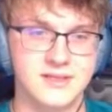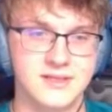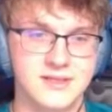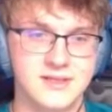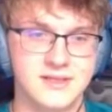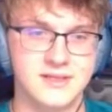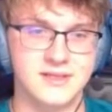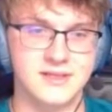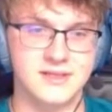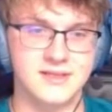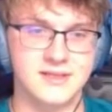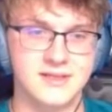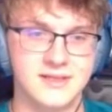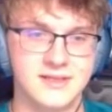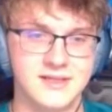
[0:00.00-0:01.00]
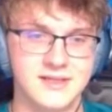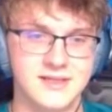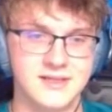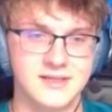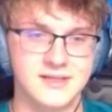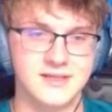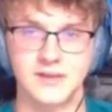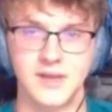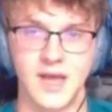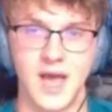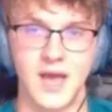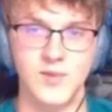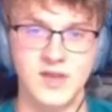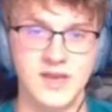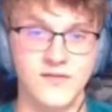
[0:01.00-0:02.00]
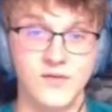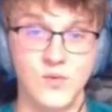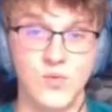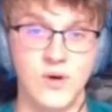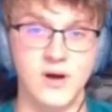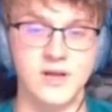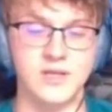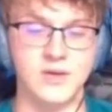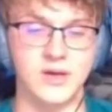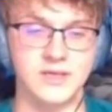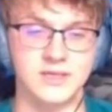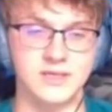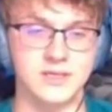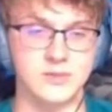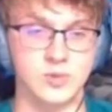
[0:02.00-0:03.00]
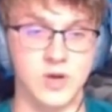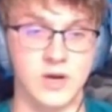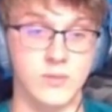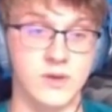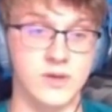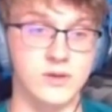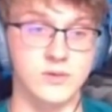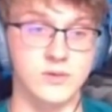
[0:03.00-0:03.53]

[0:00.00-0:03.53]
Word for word: not say that. Uh, I mean, uh, if you want, you guys could subscribe to my YouTube